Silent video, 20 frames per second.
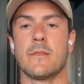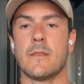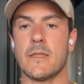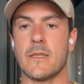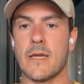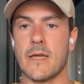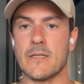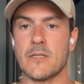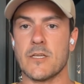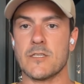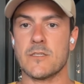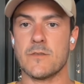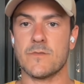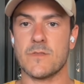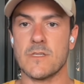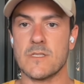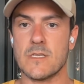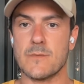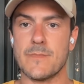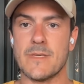The digestive
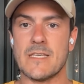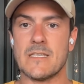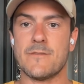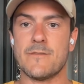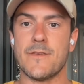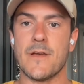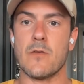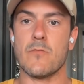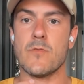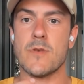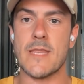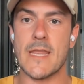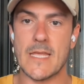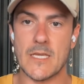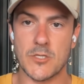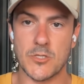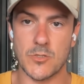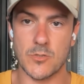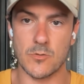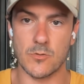system is
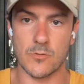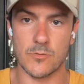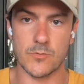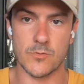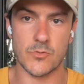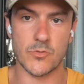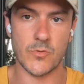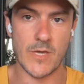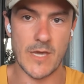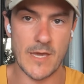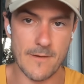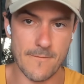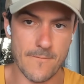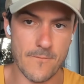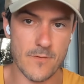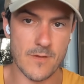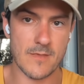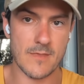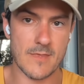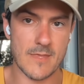foundational to
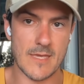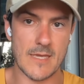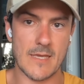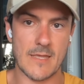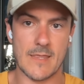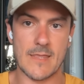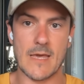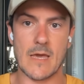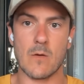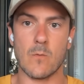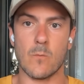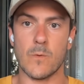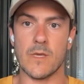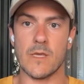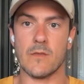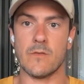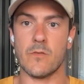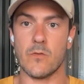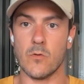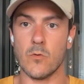everything that
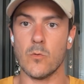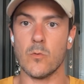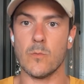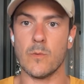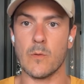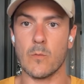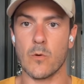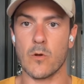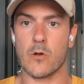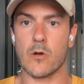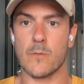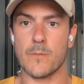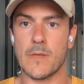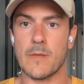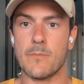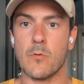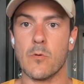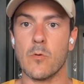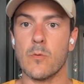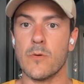we do when we work on
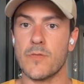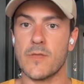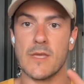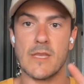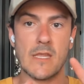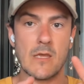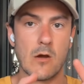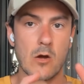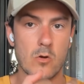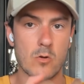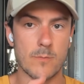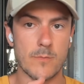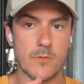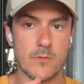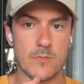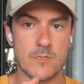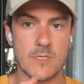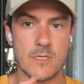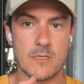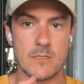people with any
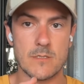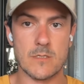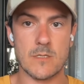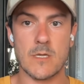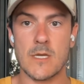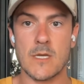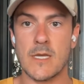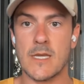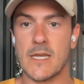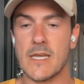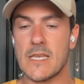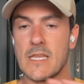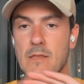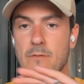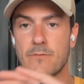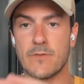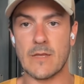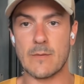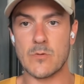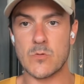autoimmune disease, any
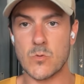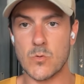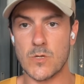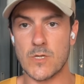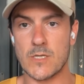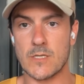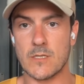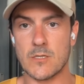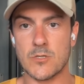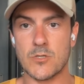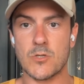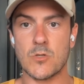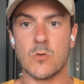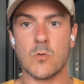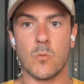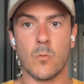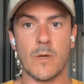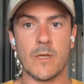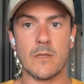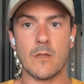inflammatory
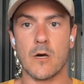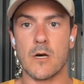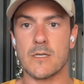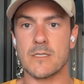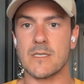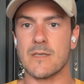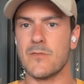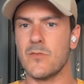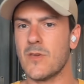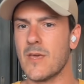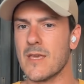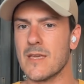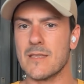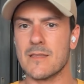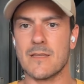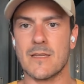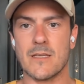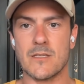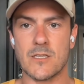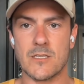condition, weight loss. If you can't get
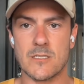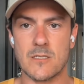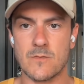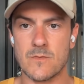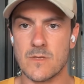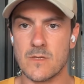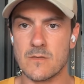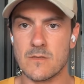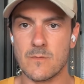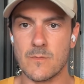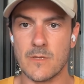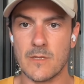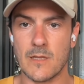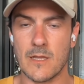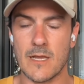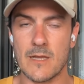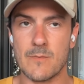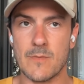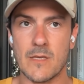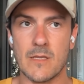the digestive system in
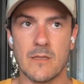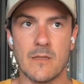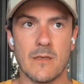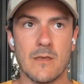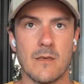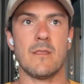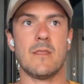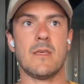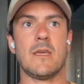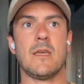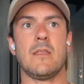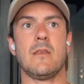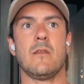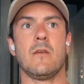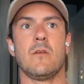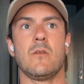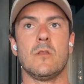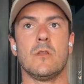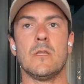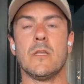alignment, then
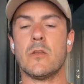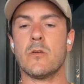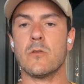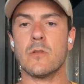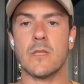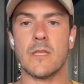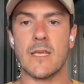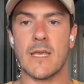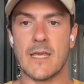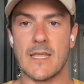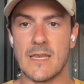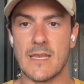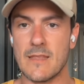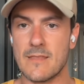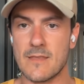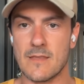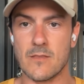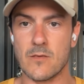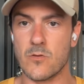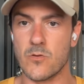literally
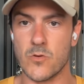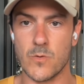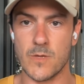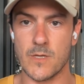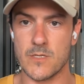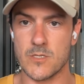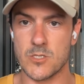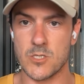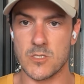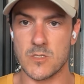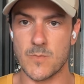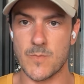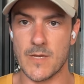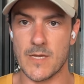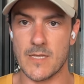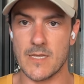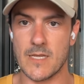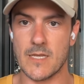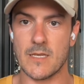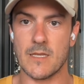anything that you're doing is just a
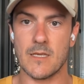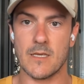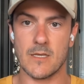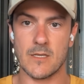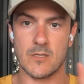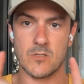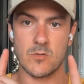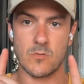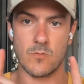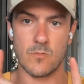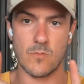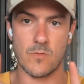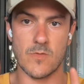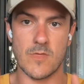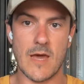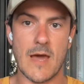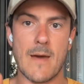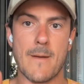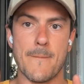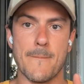Band-Aid. So
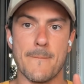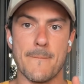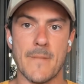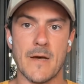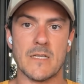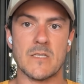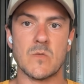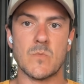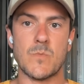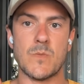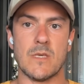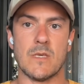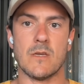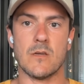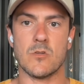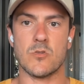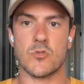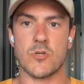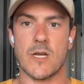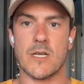that must be
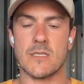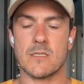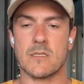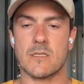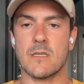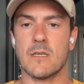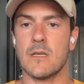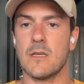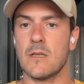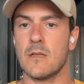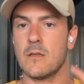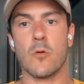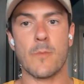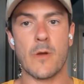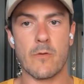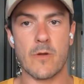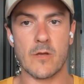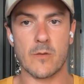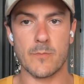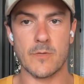addressed. Here are my
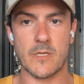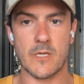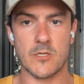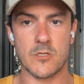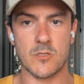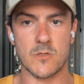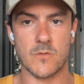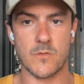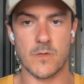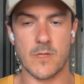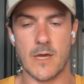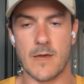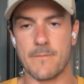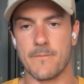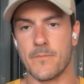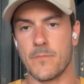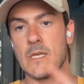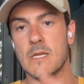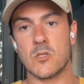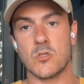recommendations for that.
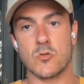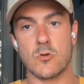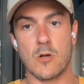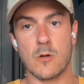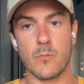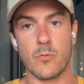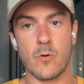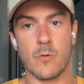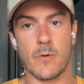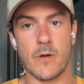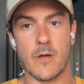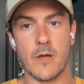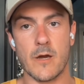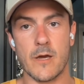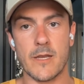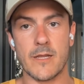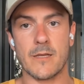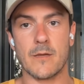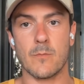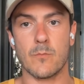Take a strong
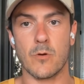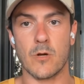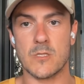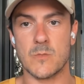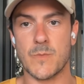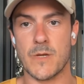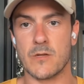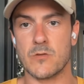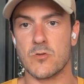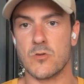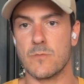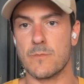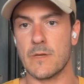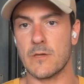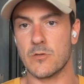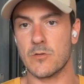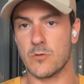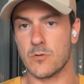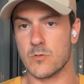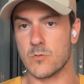probiotic, broad spectrum,
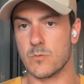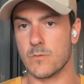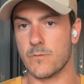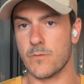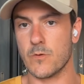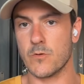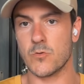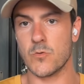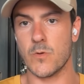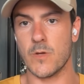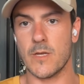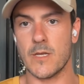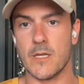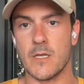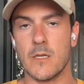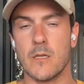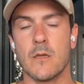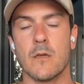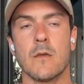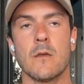make sure it's
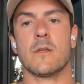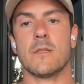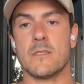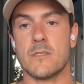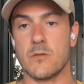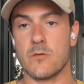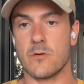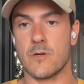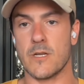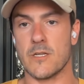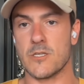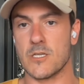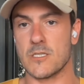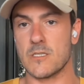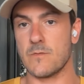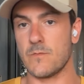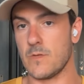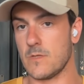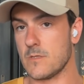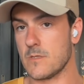refrigerated. Consider
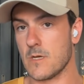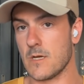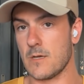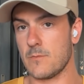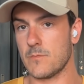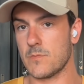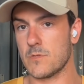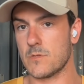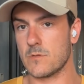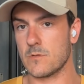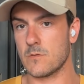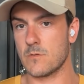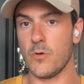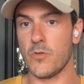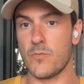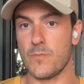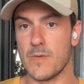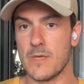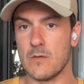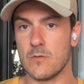digestive enzymes
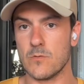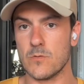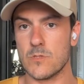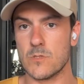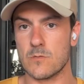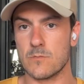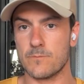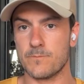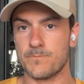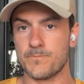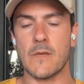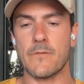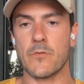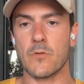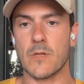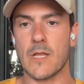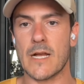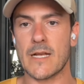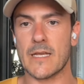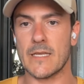with meals if you're
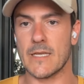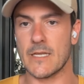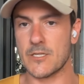lacking